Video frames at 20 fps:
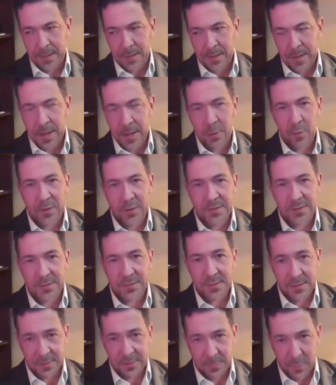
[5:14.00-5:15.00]

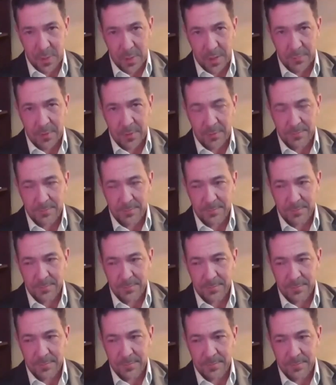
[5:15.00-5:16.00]
Congress is the problem.
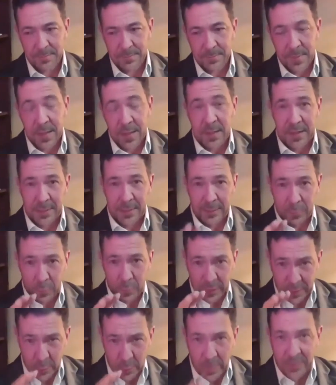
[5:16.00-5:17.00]
Let me
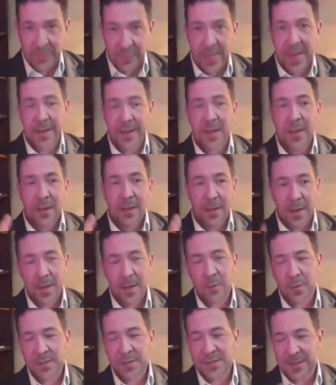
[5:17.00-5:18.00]
reiterate that.
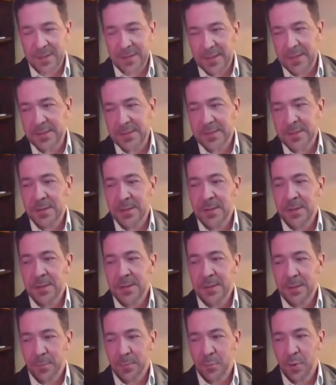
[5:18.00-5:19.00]
Congress is
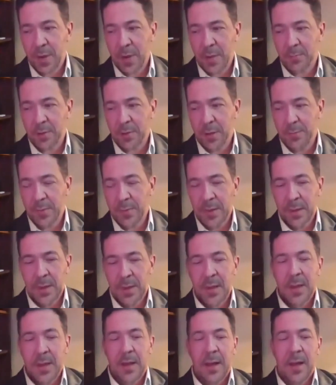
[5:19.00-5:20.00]
the problem.
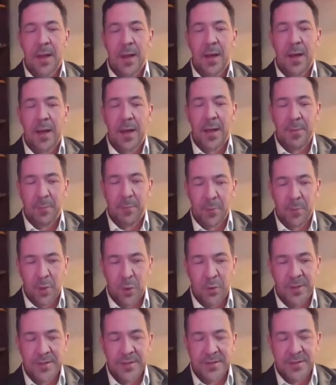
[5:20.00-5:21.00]
A
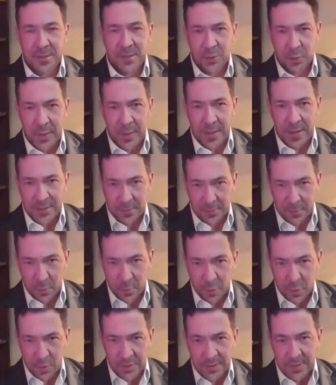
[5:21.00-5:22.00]
bloated centralized
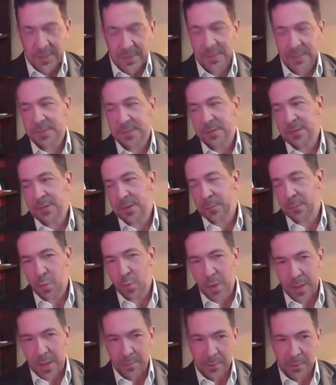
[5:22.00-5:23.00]
authority is the
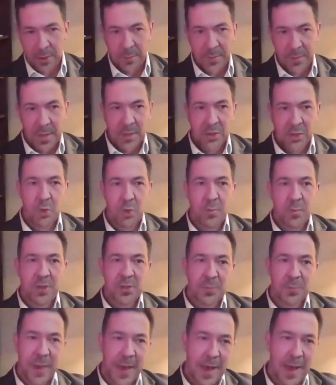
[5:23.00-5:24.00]
problem. Too
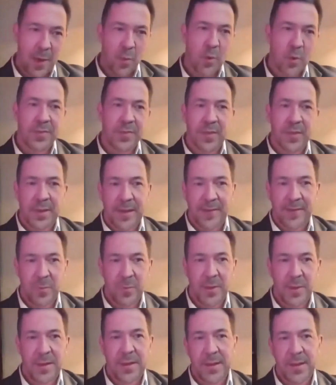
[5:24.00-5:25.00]
much power in the
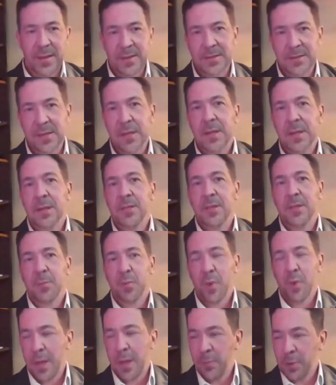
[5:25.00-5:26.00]
government is the
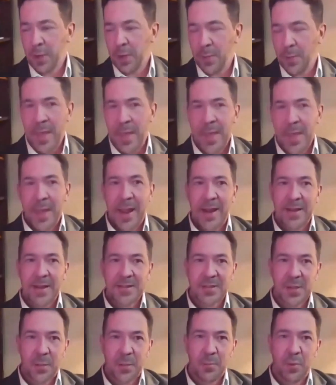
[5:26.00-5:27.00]
problem. And at
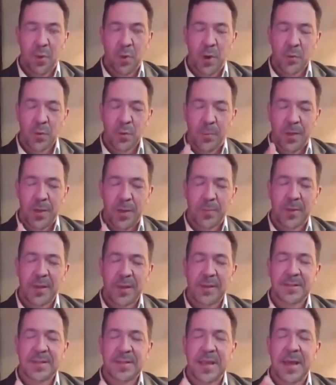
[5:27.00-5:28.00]
some point,
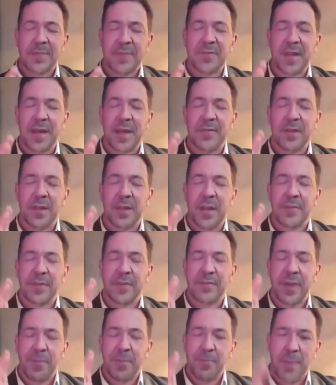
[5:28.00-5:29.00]
Republicans have to have enough
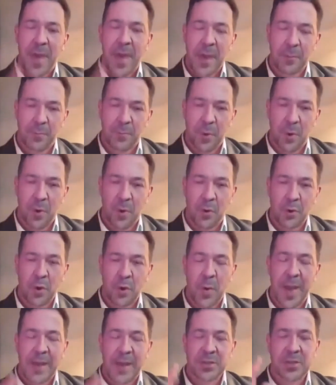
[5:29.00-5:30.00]
of a backbone
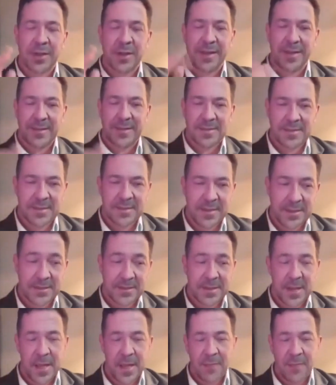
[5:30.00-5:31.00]
to actually
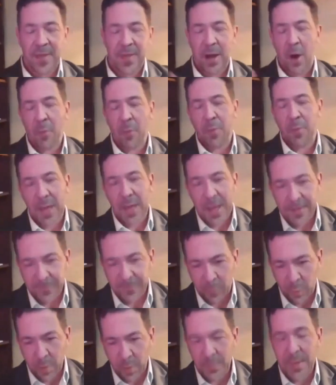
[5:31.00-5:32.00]
insist that our
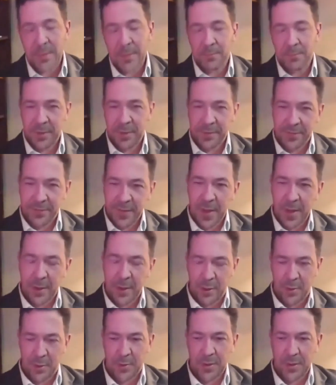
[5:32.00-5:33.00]
platform be
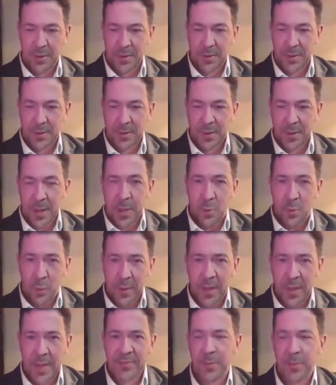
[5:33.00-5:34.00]
followed.
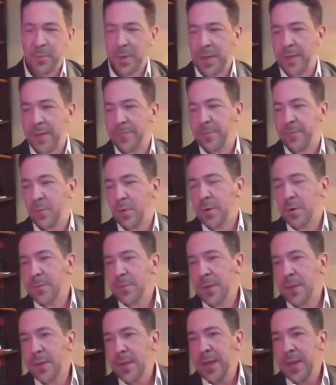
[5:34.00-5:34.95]
We have a platform,